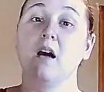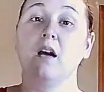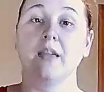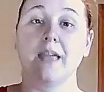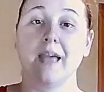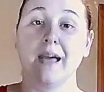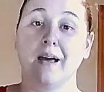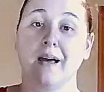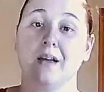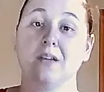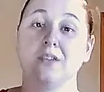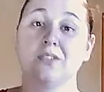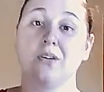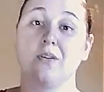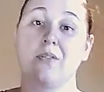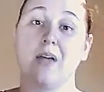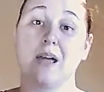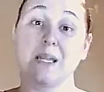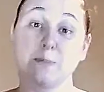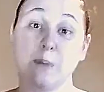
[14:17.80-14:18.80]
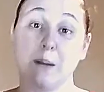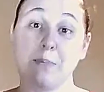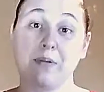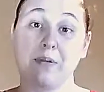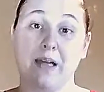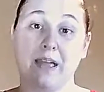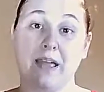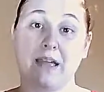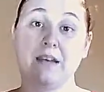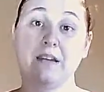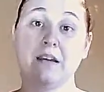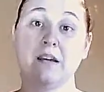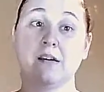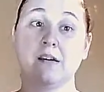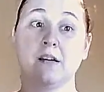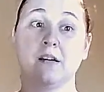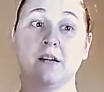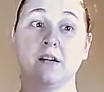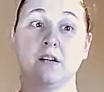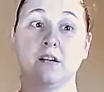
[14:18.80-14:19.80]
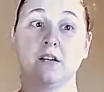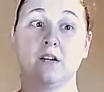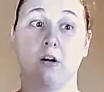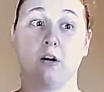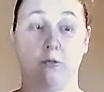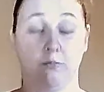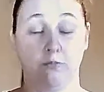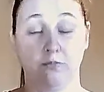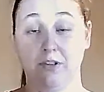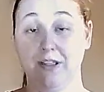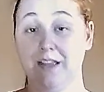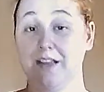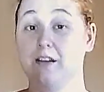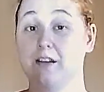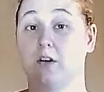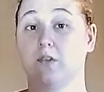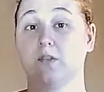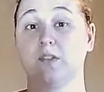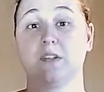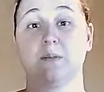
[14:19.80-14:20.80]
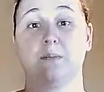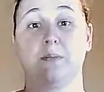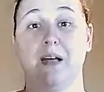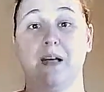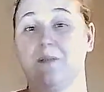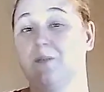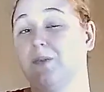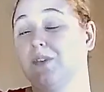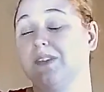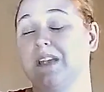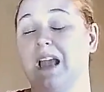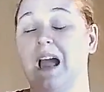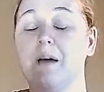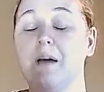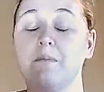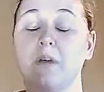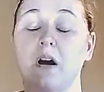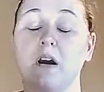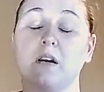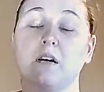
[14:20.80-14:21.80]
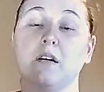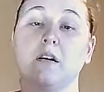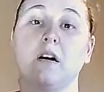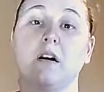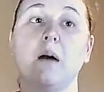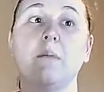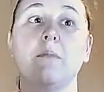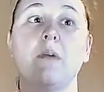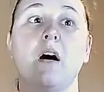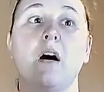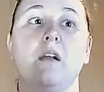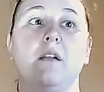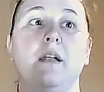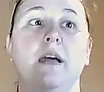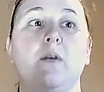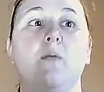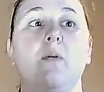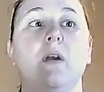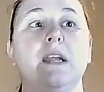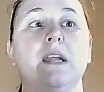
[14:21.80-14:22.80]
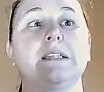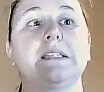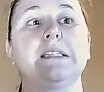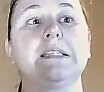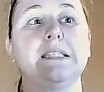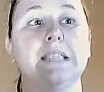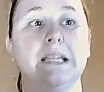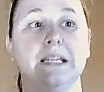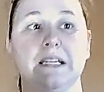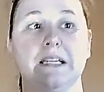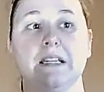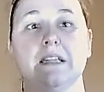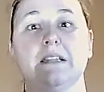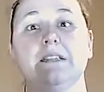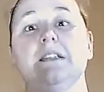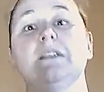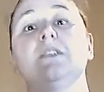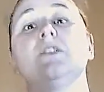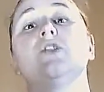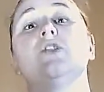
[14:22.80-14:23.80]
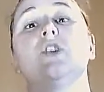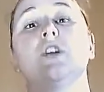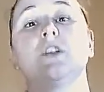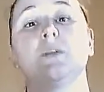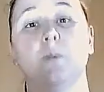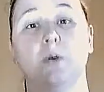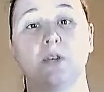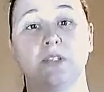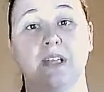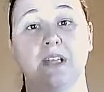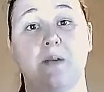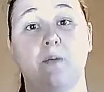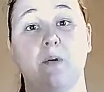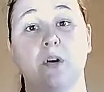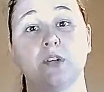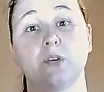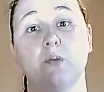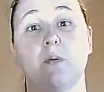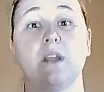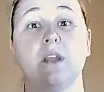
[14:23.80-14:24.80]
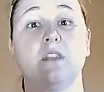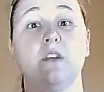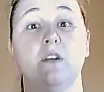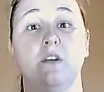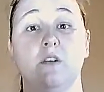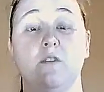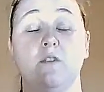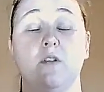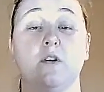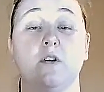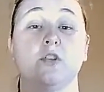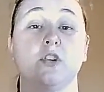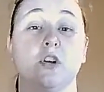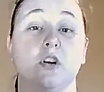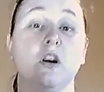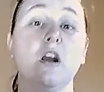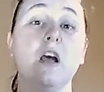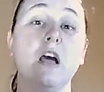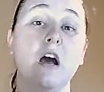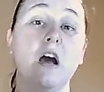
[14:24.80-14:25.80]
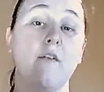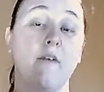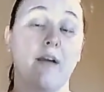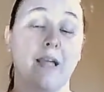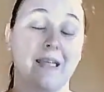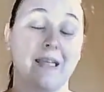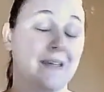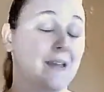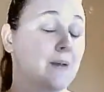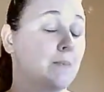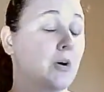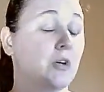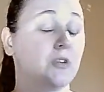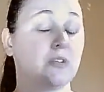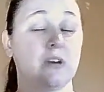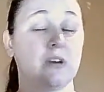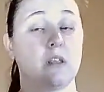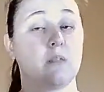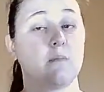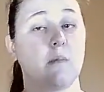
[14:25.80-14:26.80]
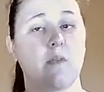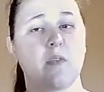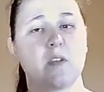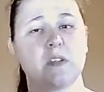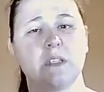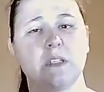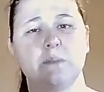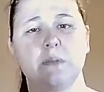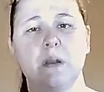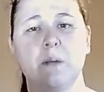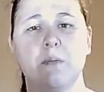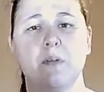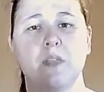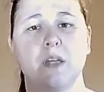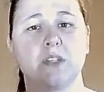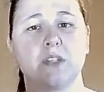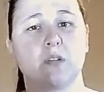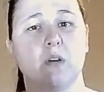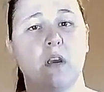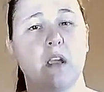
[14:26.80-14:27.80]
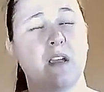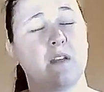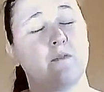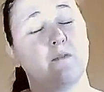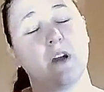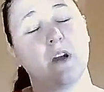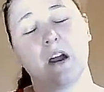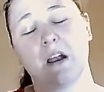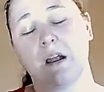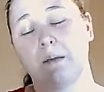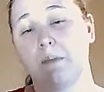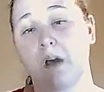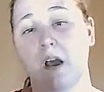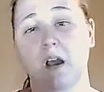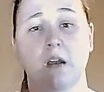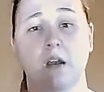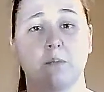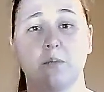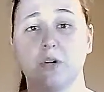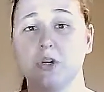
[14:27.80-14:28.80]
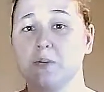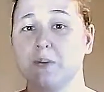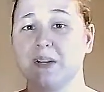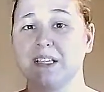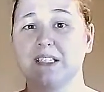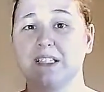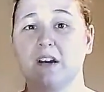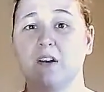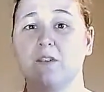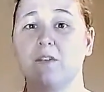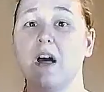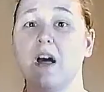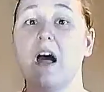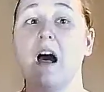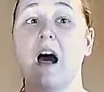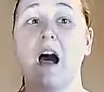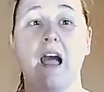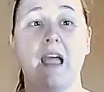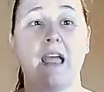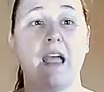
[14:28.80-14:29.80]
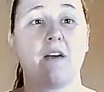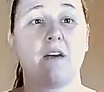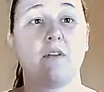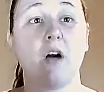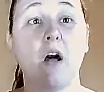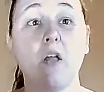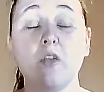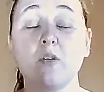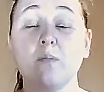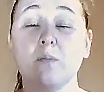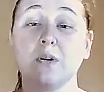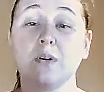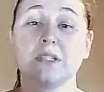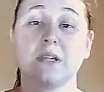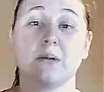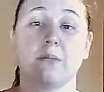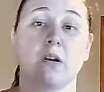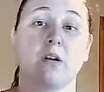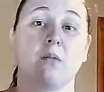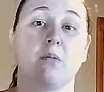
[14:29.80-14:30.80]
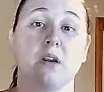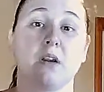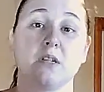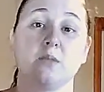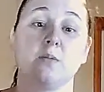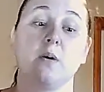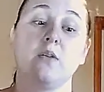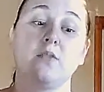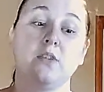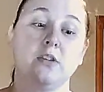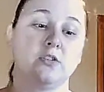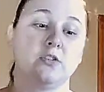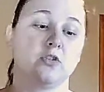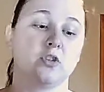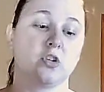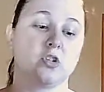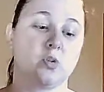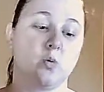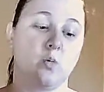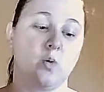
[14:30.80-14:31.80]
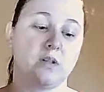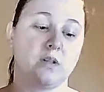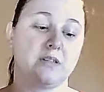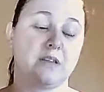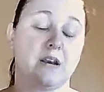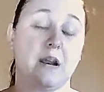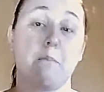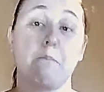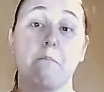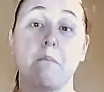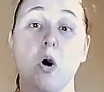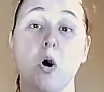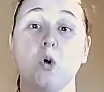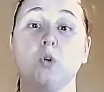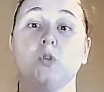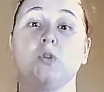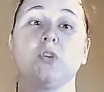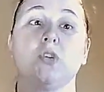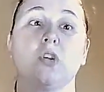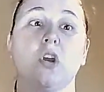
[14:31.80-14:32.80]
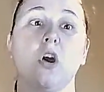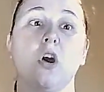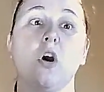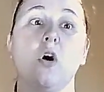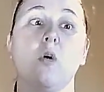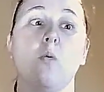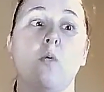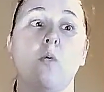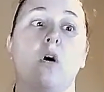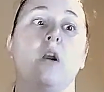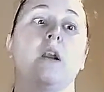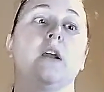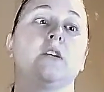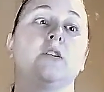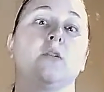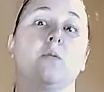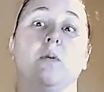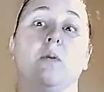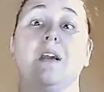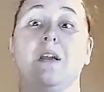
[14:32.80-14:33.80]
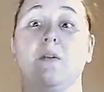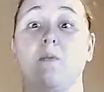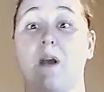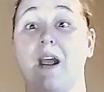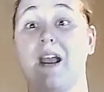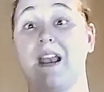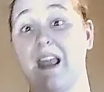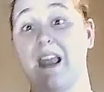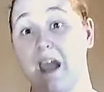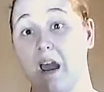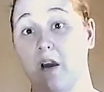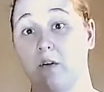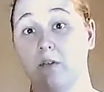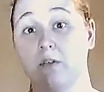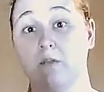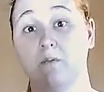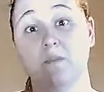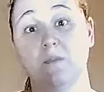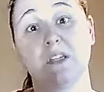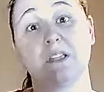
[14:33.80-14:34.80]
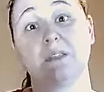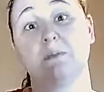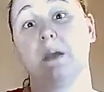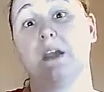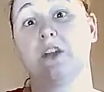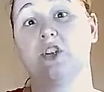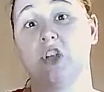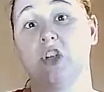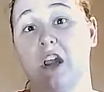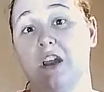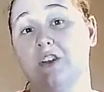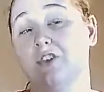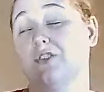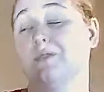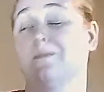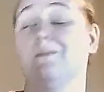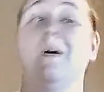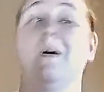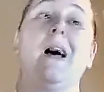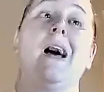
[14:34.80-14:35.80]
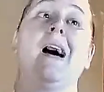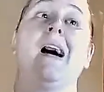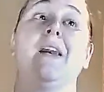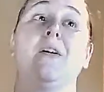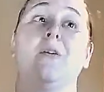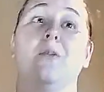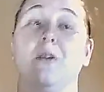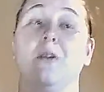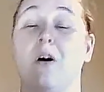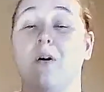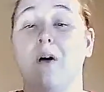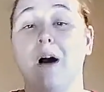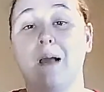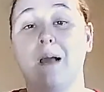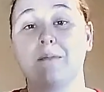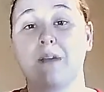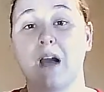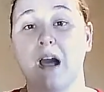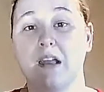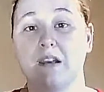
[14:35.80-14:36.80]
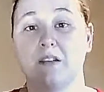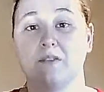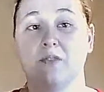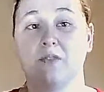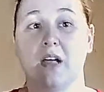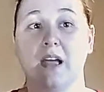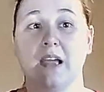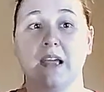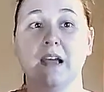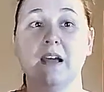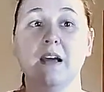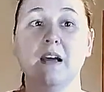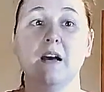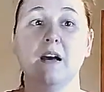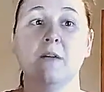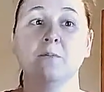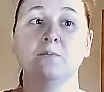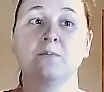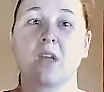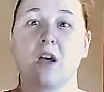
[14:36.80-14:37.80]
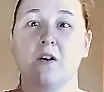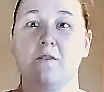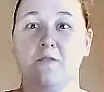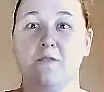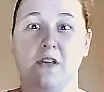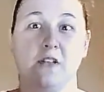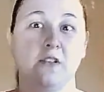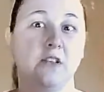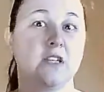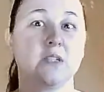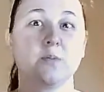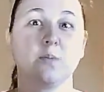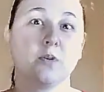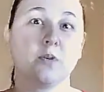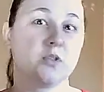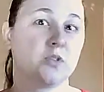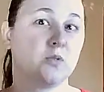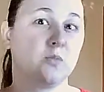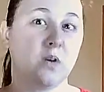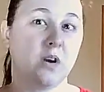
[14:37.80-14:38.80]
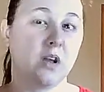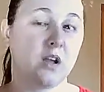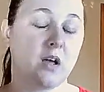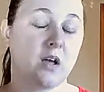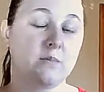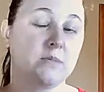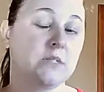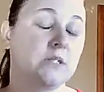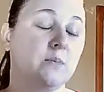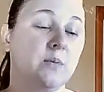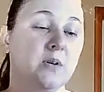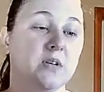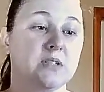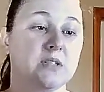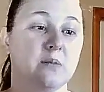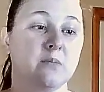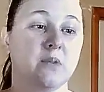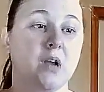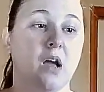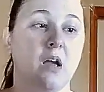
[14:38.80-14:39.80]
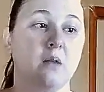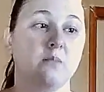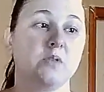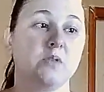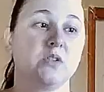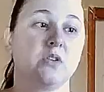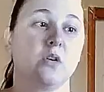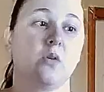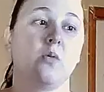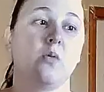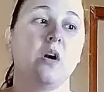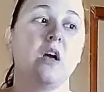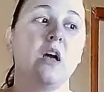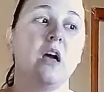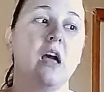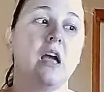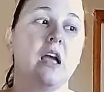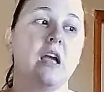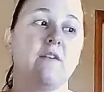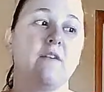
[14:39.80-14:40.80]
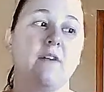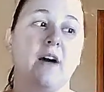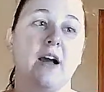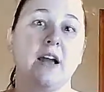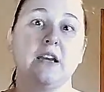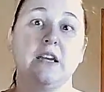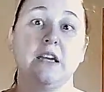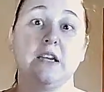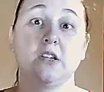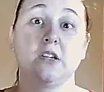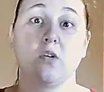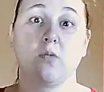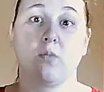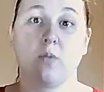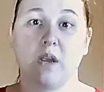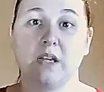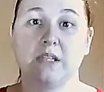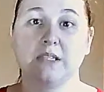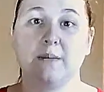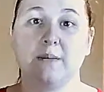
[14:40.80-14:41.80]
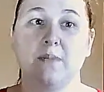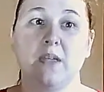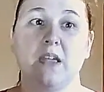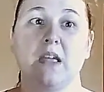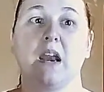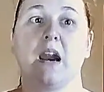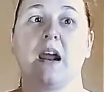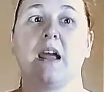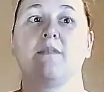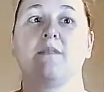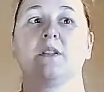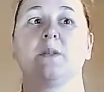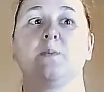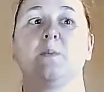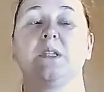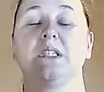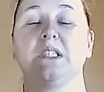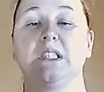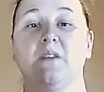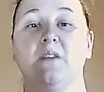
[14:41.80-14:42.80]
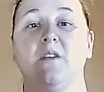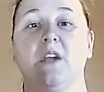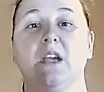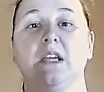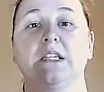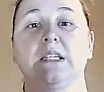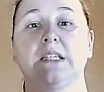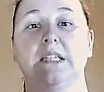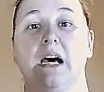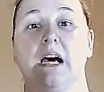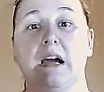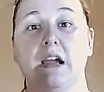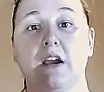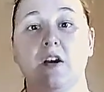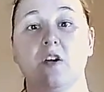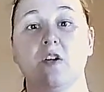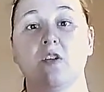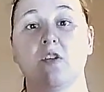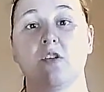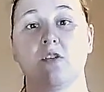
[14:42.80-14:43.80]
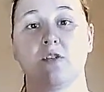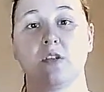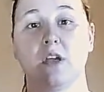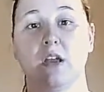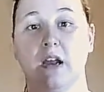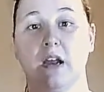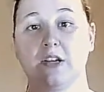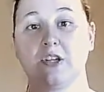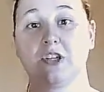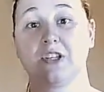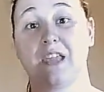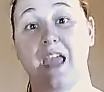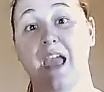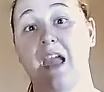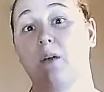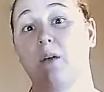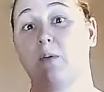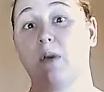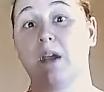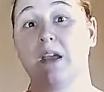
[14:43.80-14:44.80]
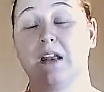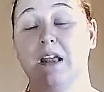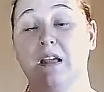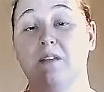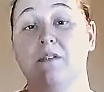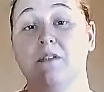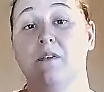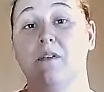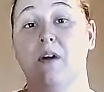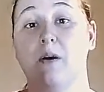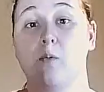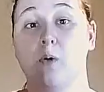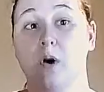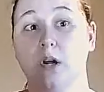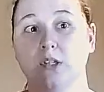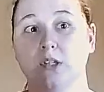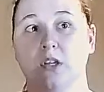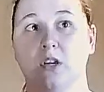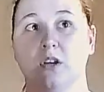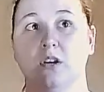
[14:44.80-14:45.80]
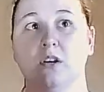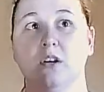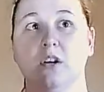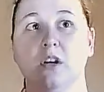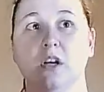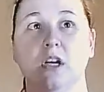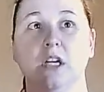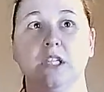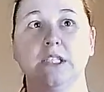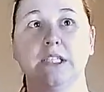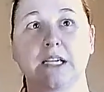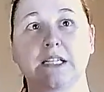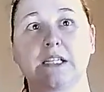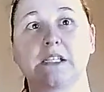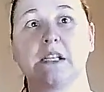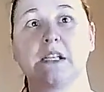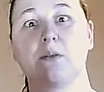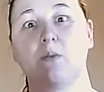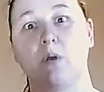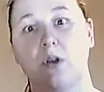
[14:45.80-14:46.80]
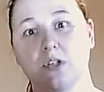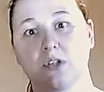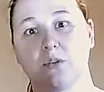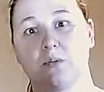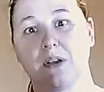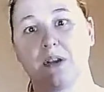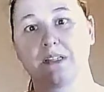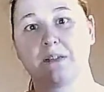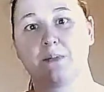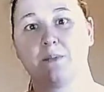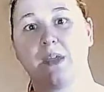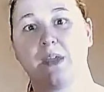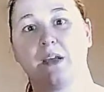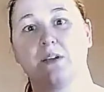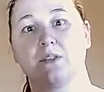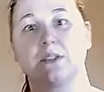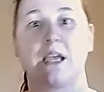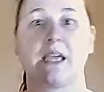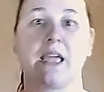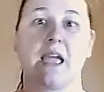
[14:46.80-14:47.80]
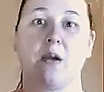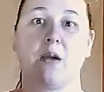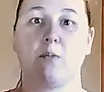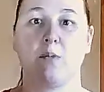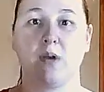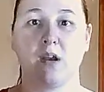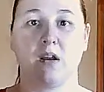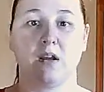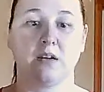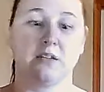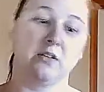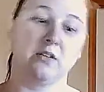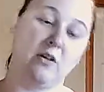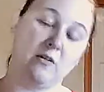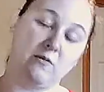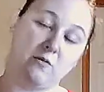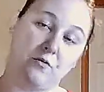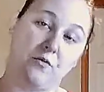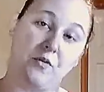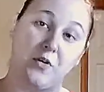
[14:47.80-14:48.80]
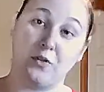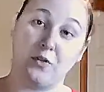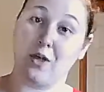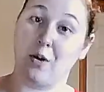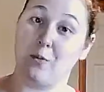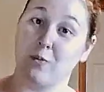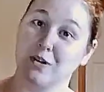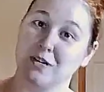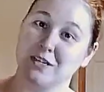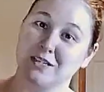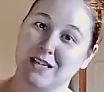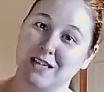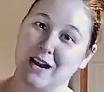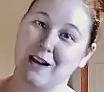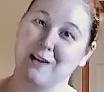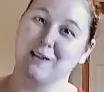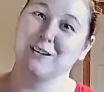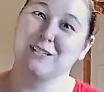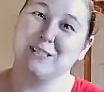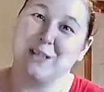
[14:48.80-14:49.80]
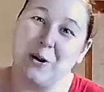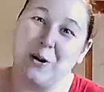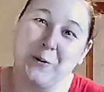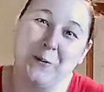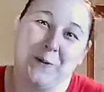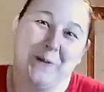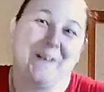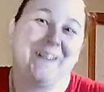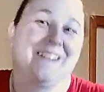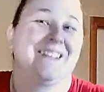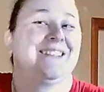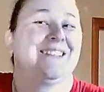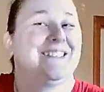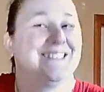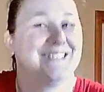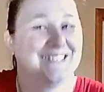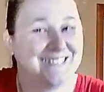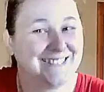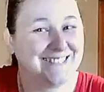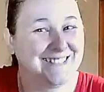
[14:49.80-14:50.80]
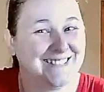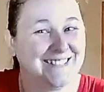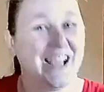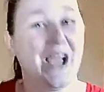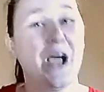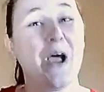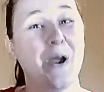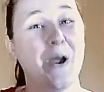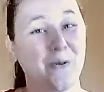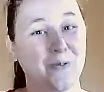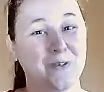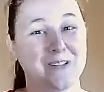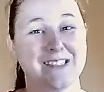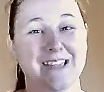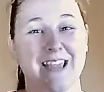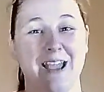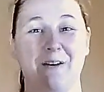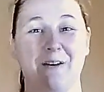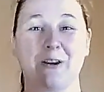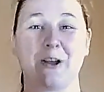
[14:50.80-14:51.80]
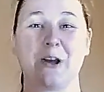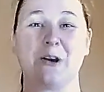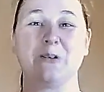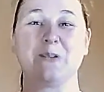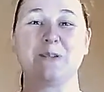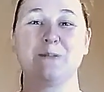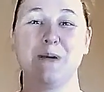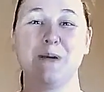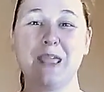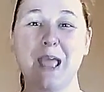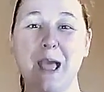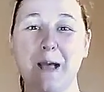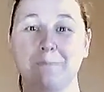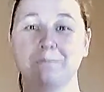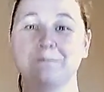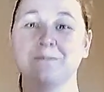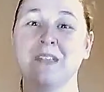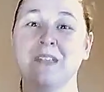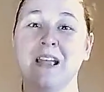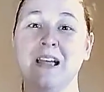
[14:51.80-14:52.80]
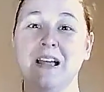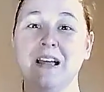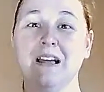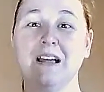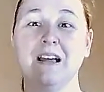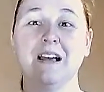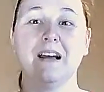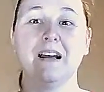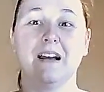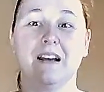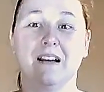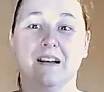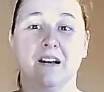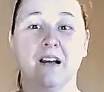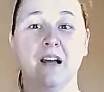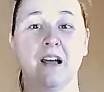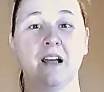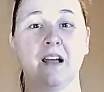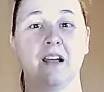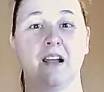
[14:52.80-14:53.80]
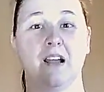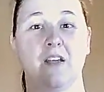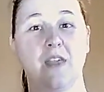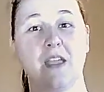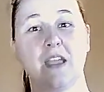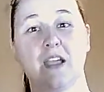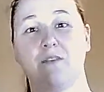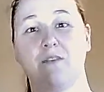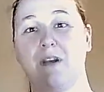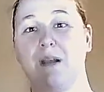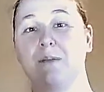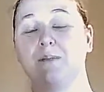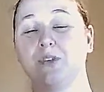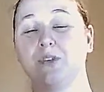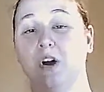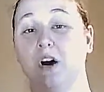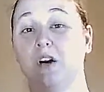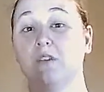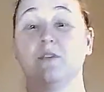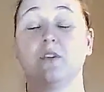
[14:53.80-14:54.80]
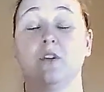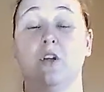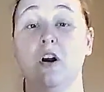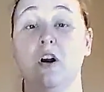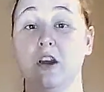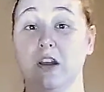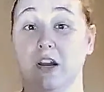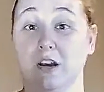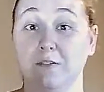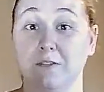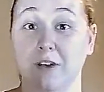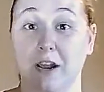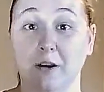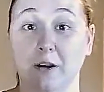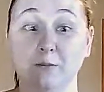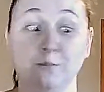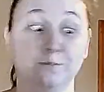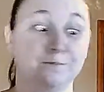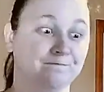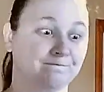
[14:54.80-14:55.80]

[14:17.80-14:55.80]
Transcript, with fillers: yeah, so that's my plan. Hopefully it goes to plan. We'll see. I'm not I'm not like wanting to stick to this. This is just books that I want to read in the near future. If I can get them all done in the month of September, that's great. If not, I'm not going to push myself. I have other books I want to read as well. These are just the ones that I'm most wanting to read right now. This may change. I don't know. I'm kind of like a feelings person when it comes to books sometimes, so if I need to read something and I have a specific desire, then I just can't read. Even if I want to, technically want to read something else, I can't read it until I fulfill that one desire, so we'll see how it goes. But yeah, I think I've rambled on for long enough now.